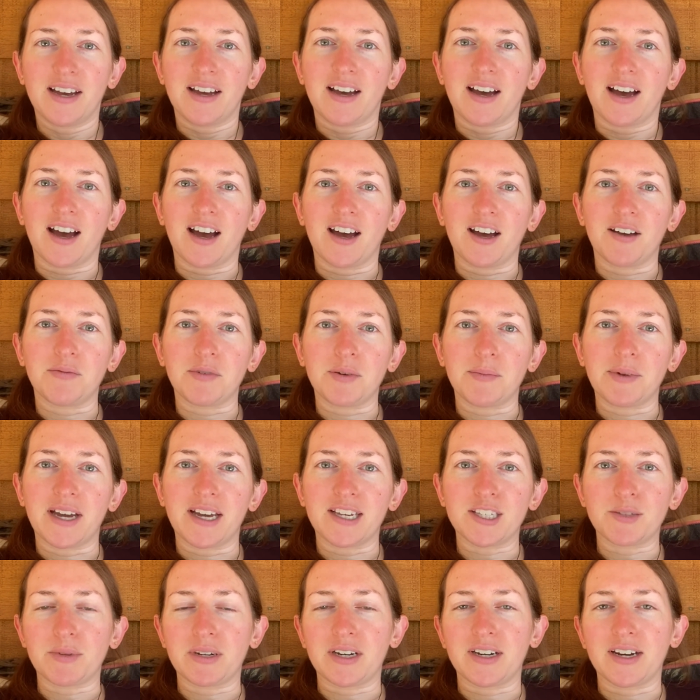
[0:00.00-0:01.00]
But my
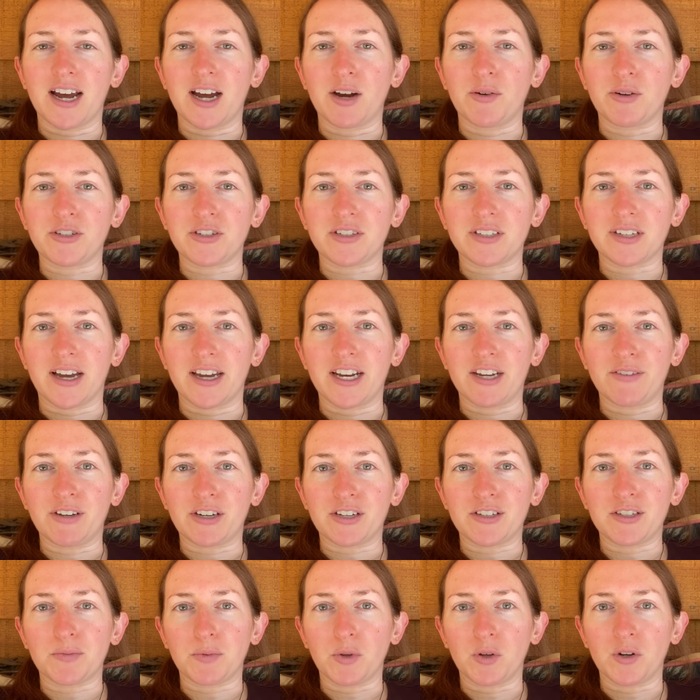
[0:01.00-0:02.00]
husband and I were just kind of
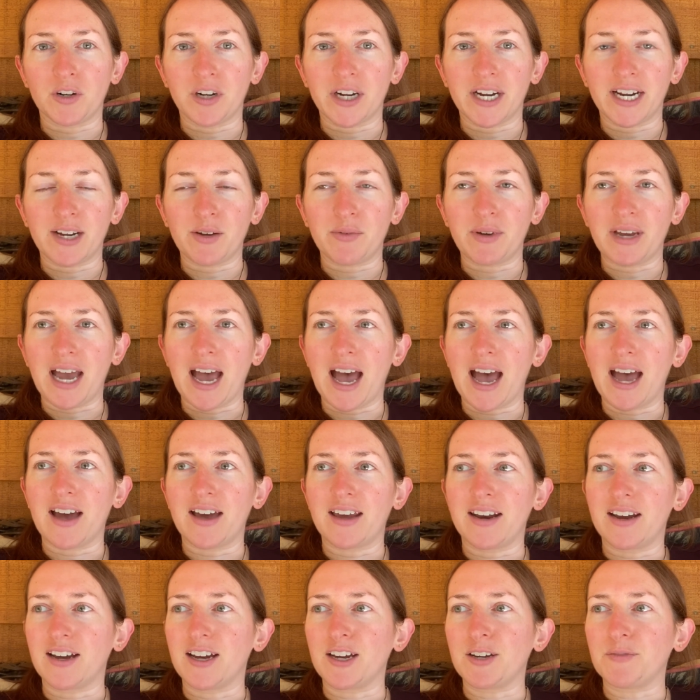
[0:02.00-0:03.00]
exploring. We
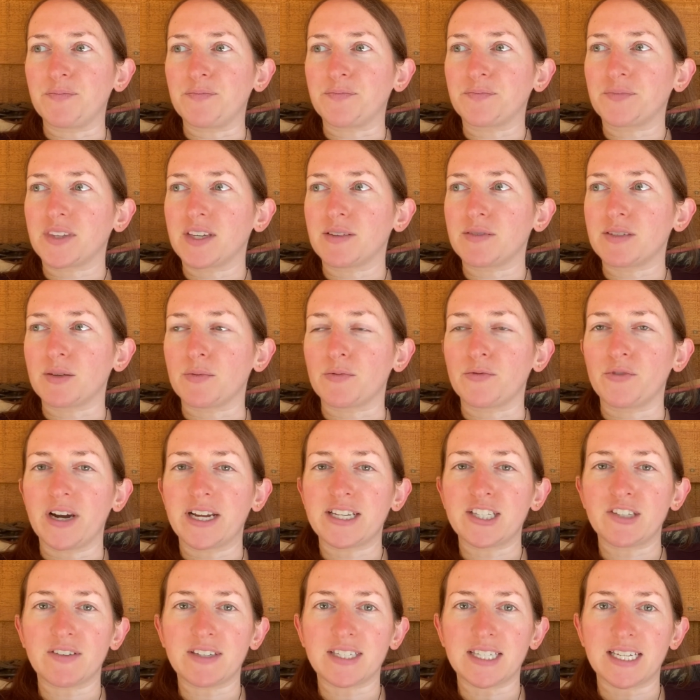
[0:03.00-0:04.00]
had some
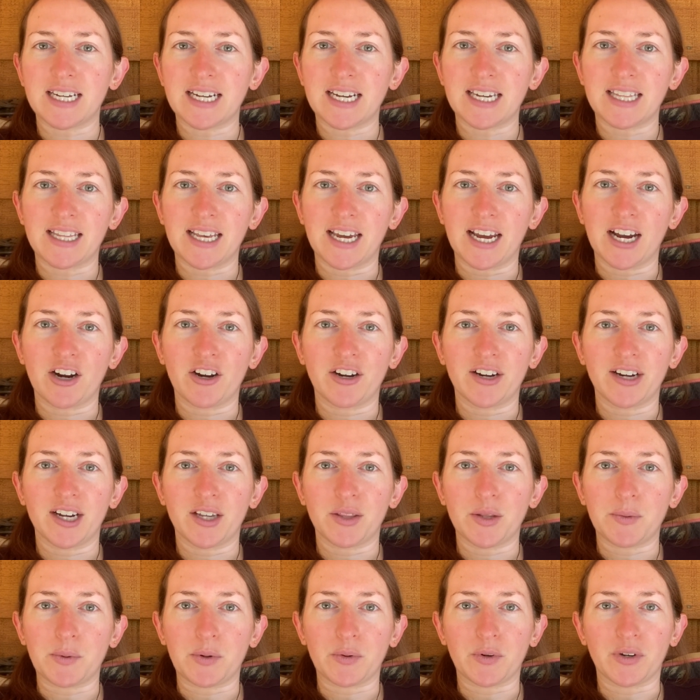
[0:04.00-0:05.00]
friends visiting in the area
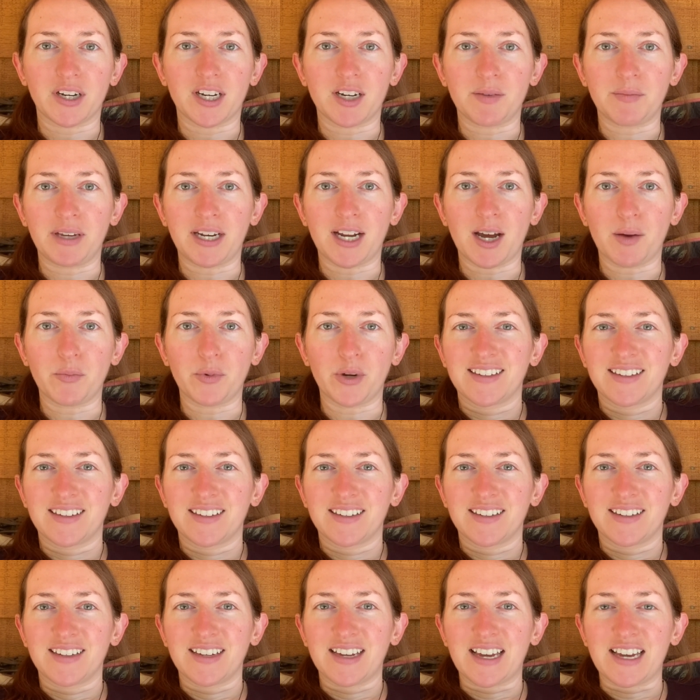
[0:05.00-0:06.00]
that we were going to meet up with,
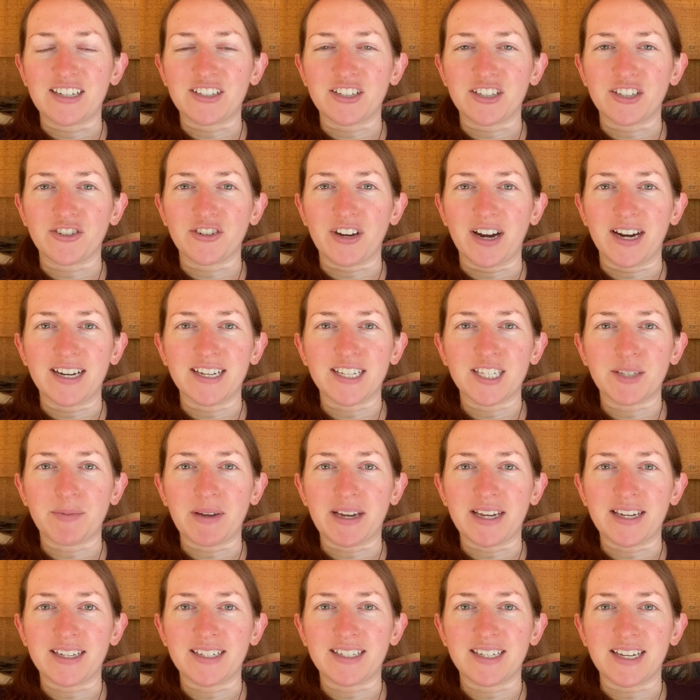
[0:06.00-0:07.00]
and just trying to
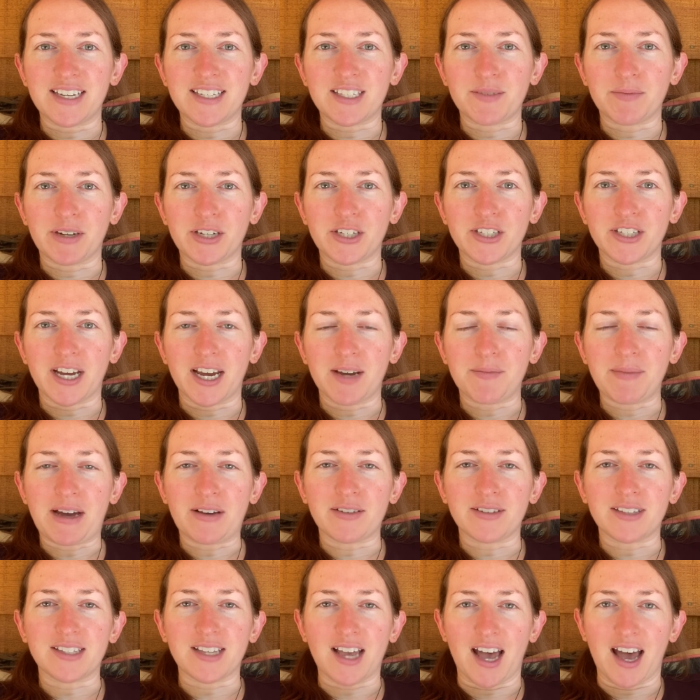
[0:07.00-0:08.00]
spend as much time
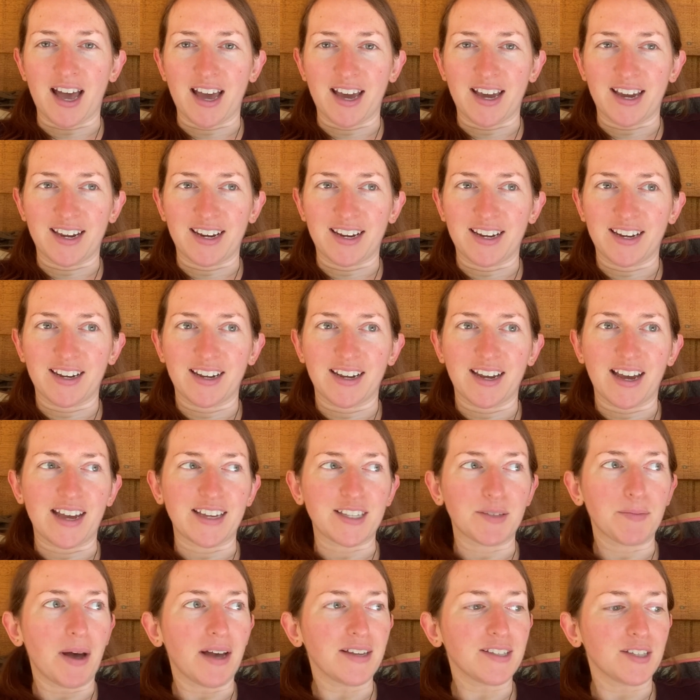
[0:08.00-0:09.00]
outside as
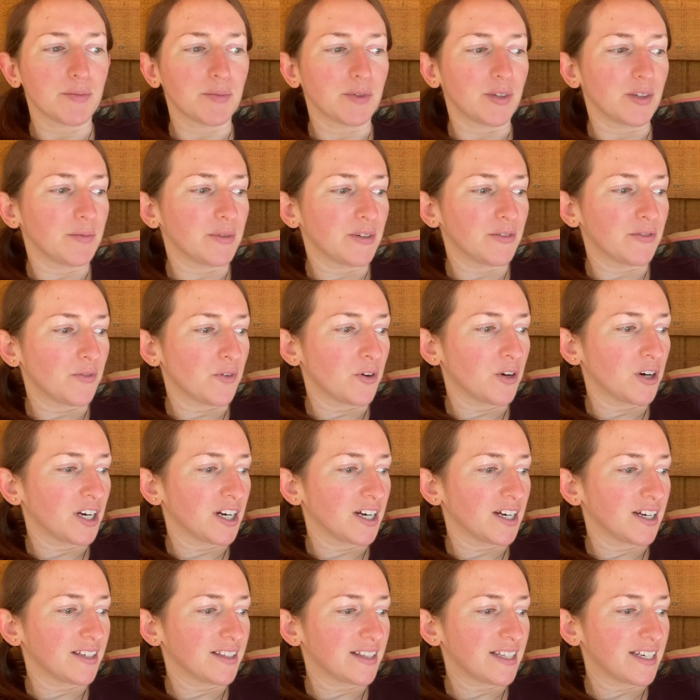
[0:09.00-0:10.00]
possible
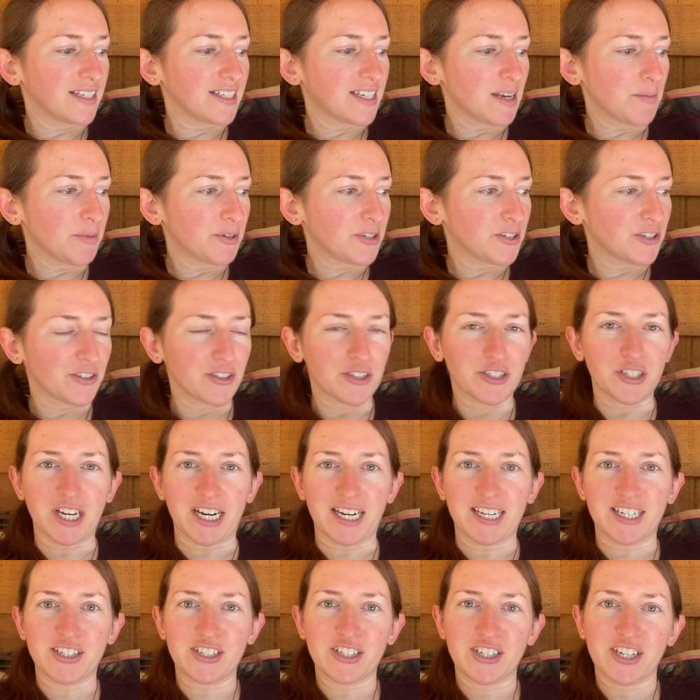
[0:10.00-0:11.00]
before the temperatures
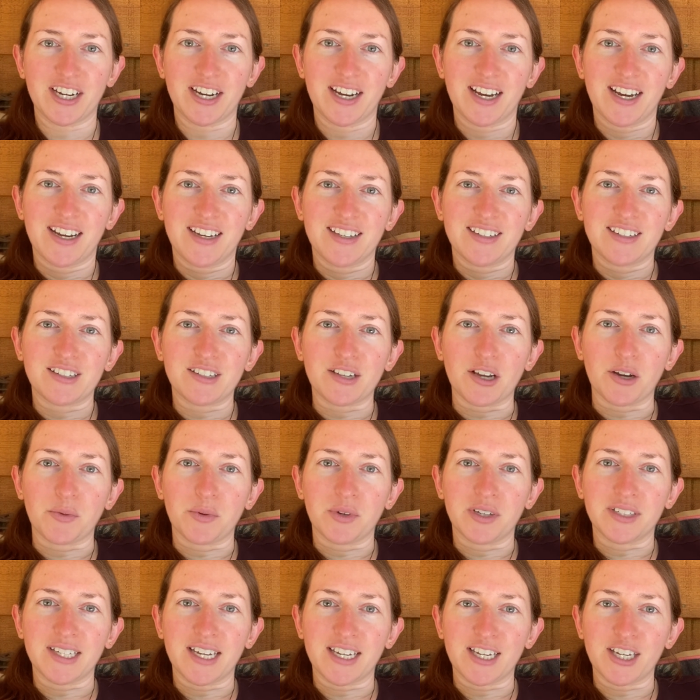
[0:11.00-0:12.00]
change. So
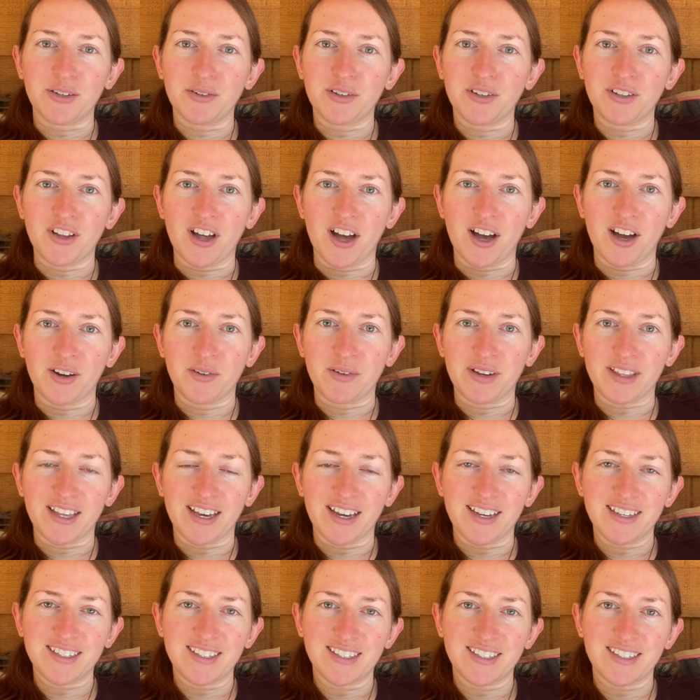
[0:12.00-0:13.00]
we'll take you along with
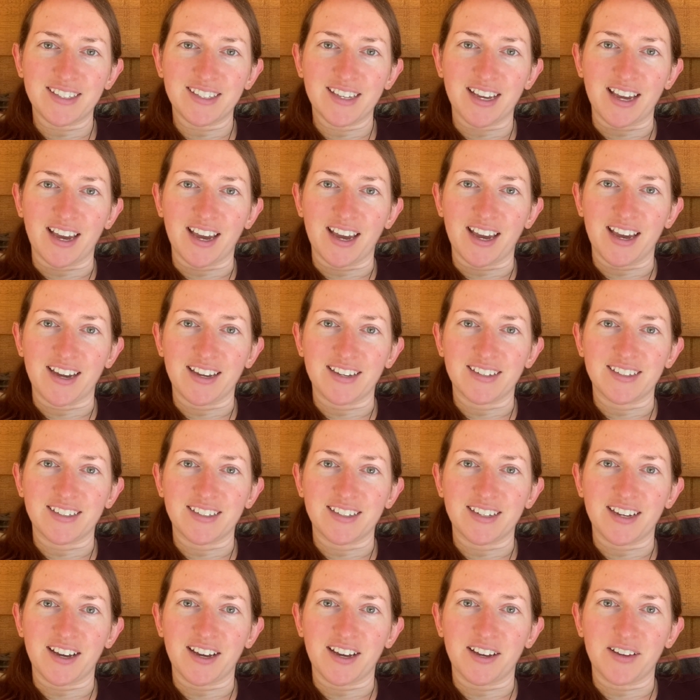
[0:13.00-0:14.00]
us and
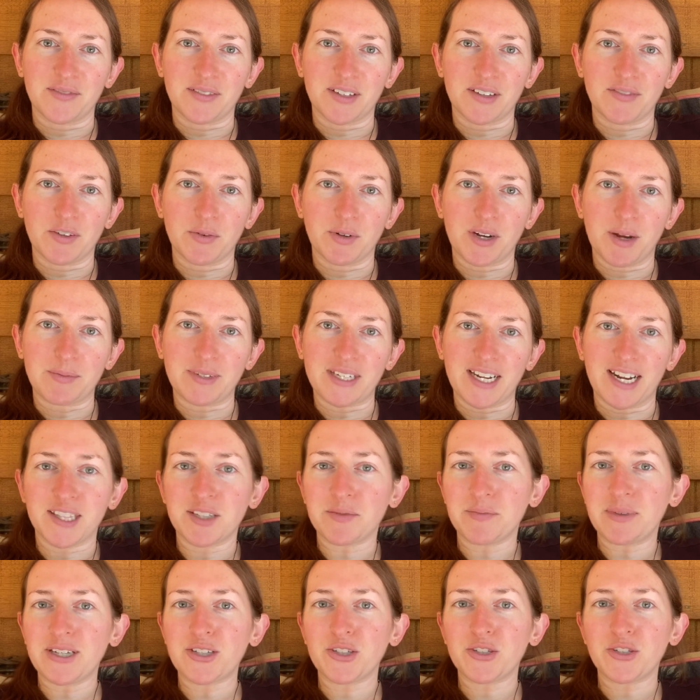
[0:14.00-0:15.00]
give you an update on the
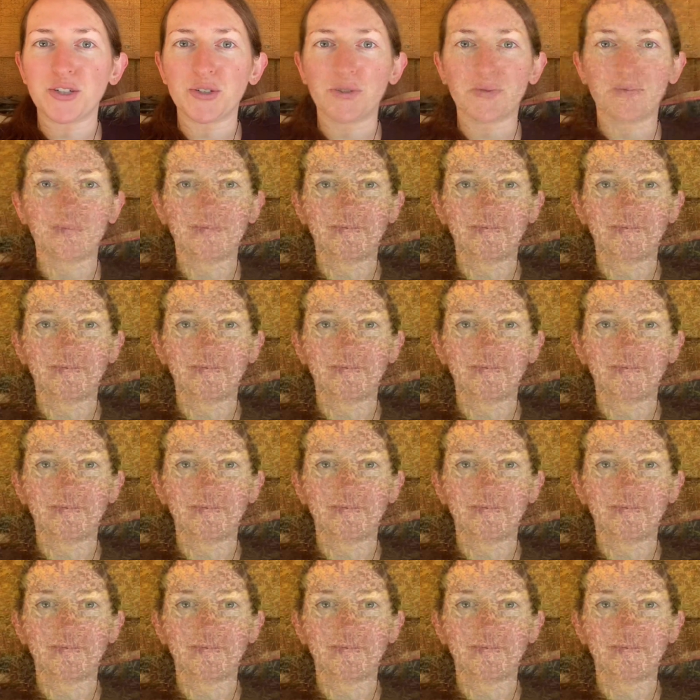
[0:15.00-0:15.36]
bees too.